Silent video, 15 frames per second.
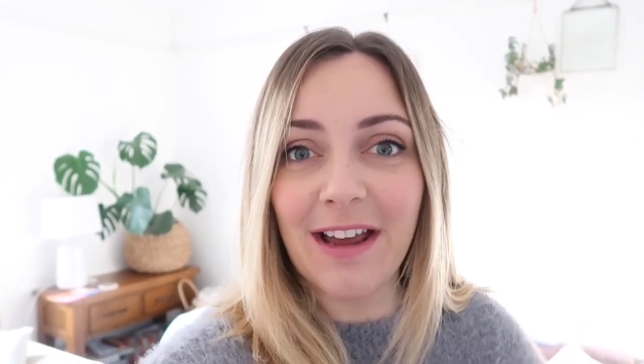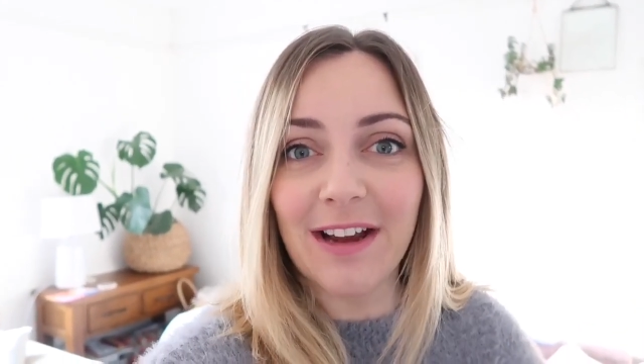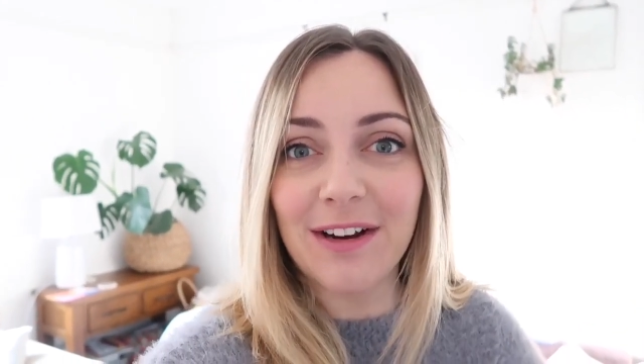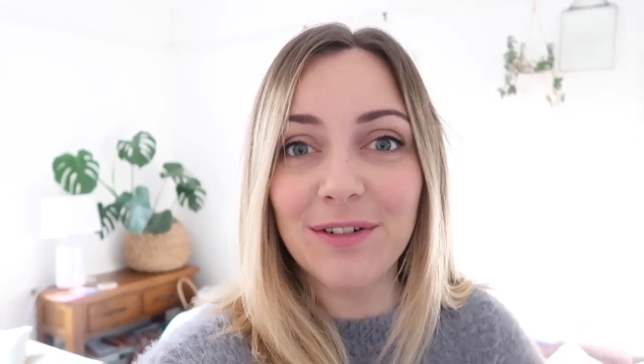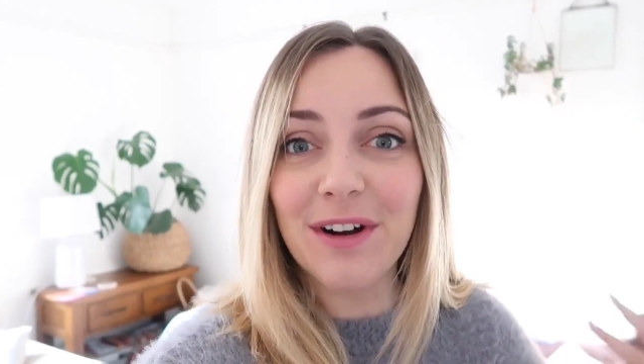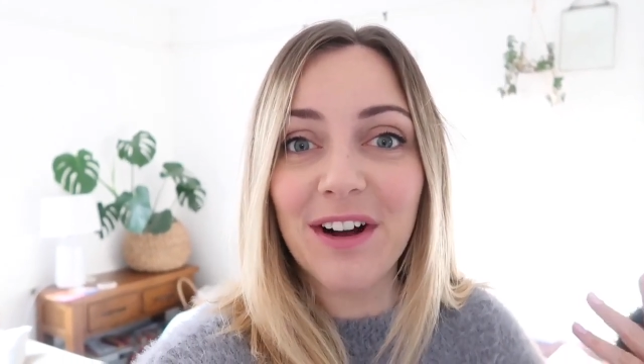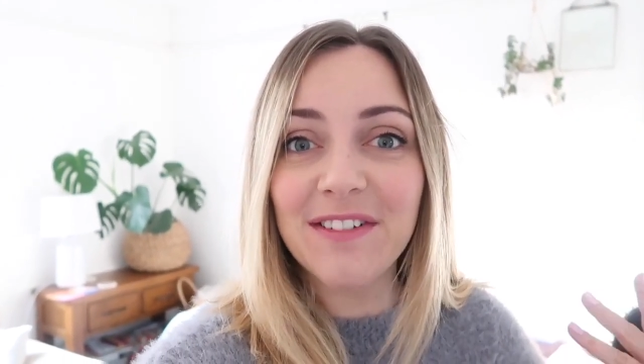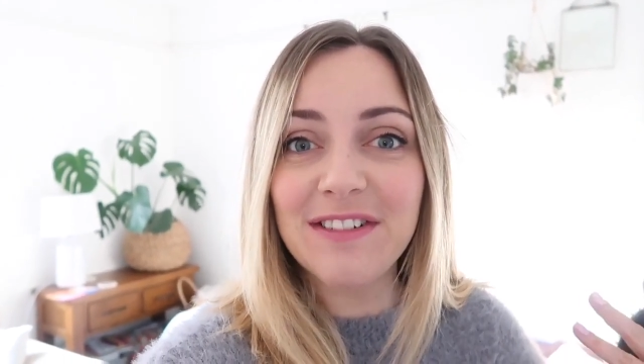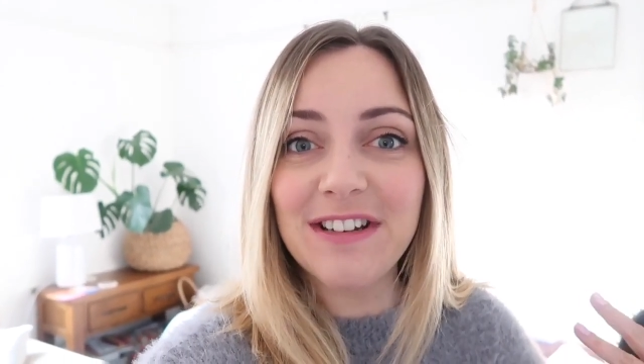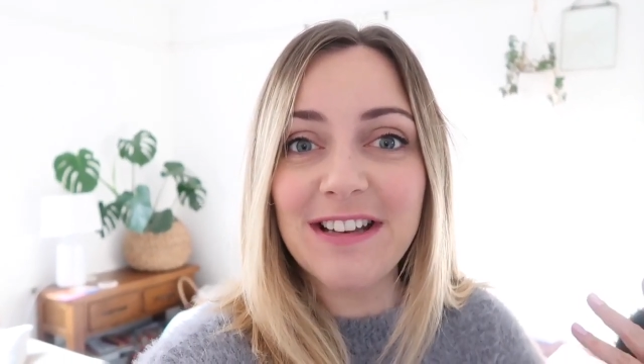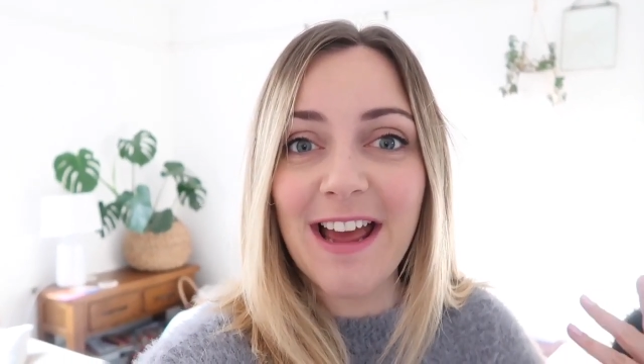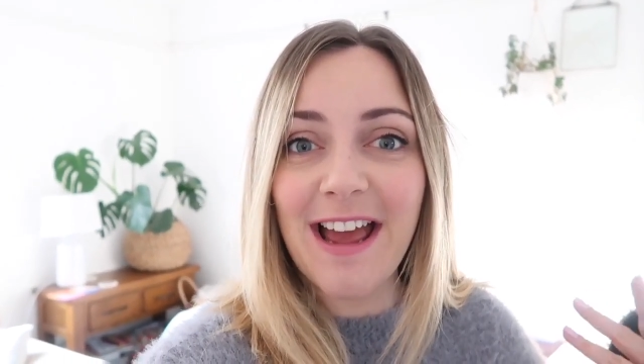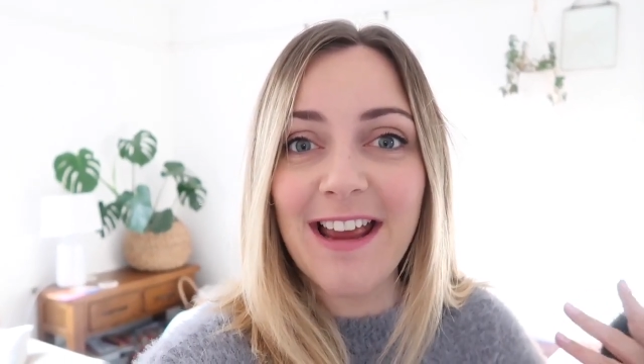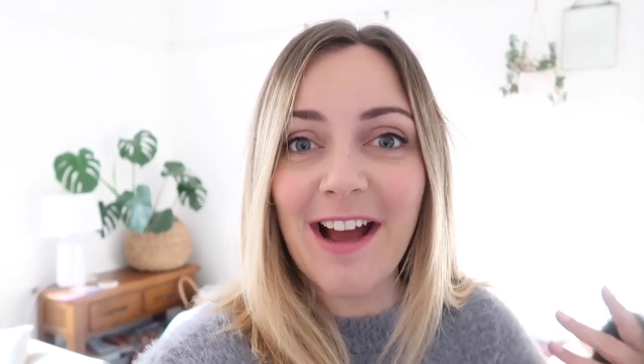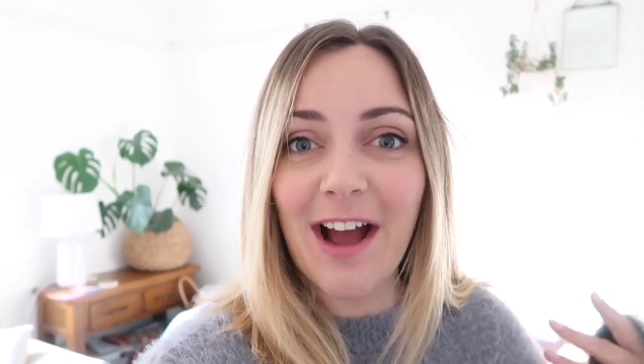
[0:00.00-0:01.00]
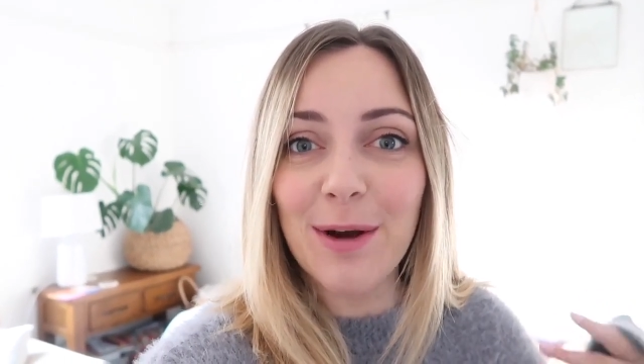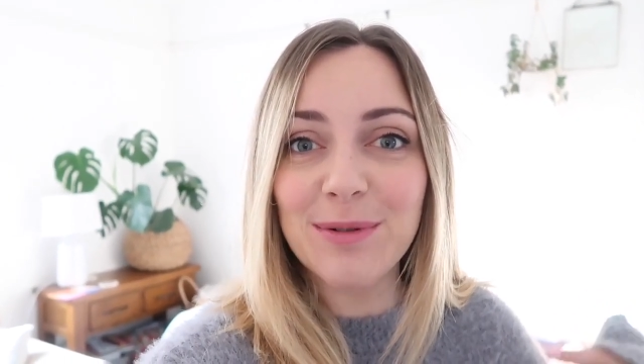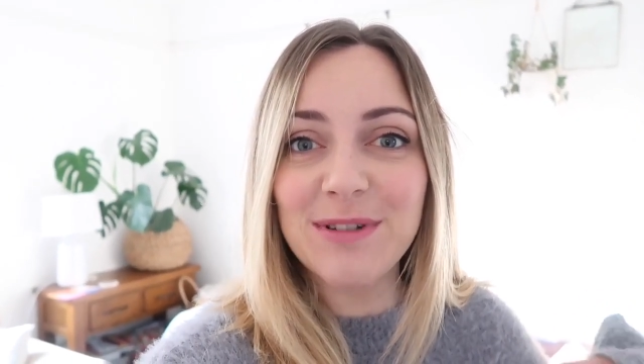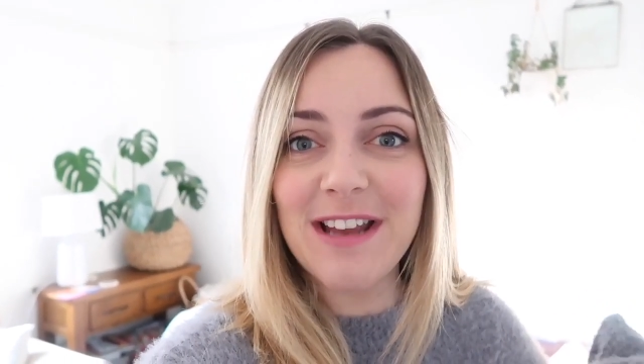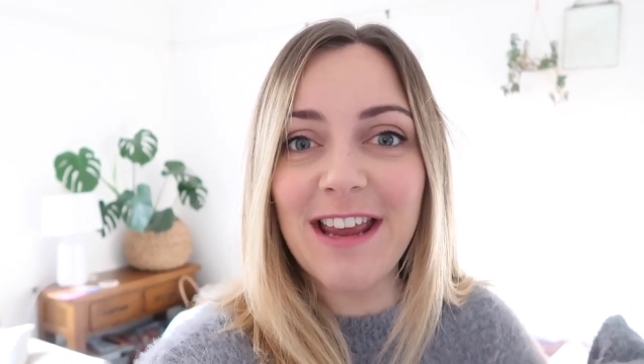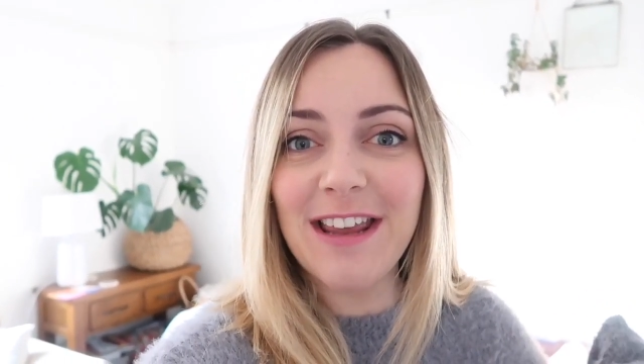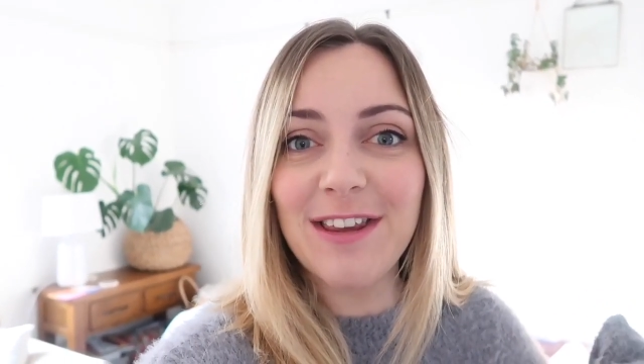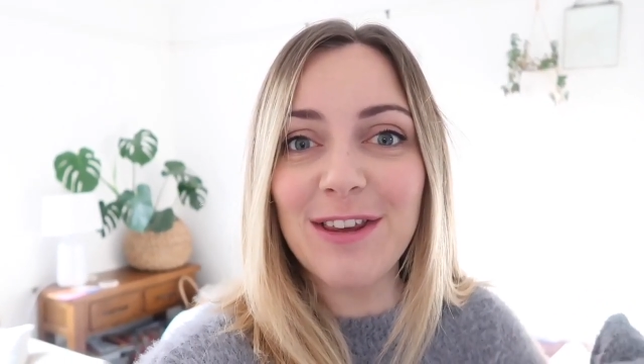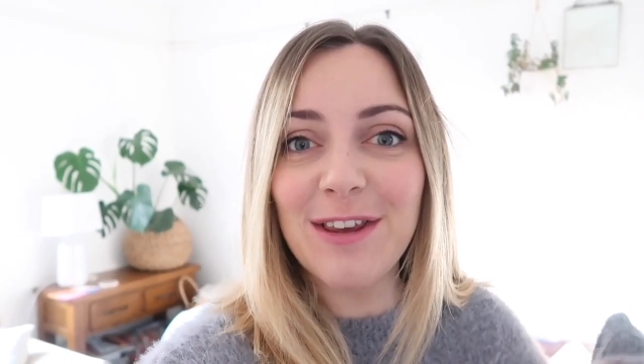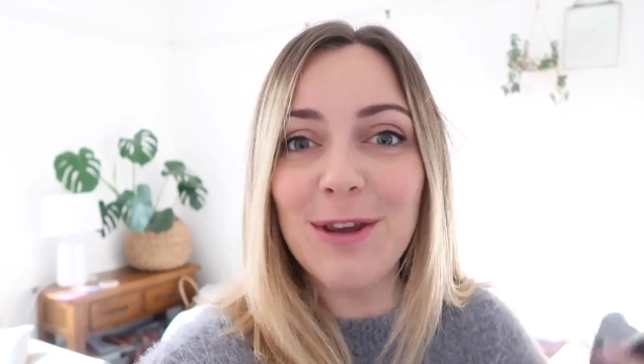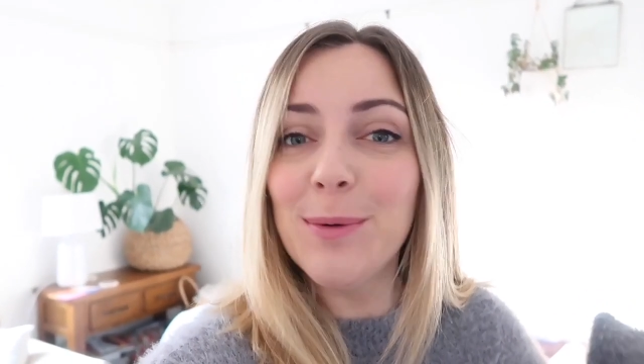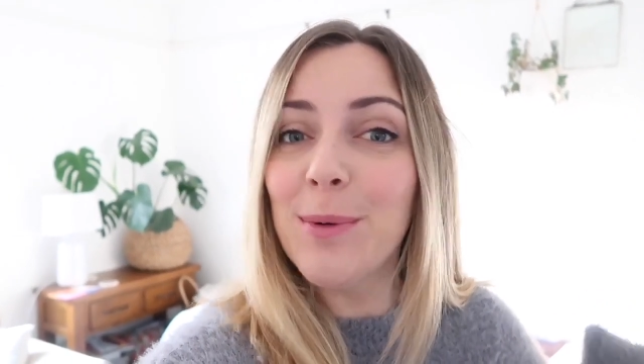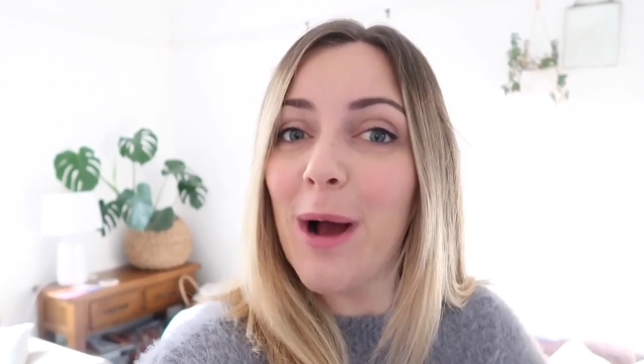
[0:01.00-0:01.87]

and crafty day, I would take you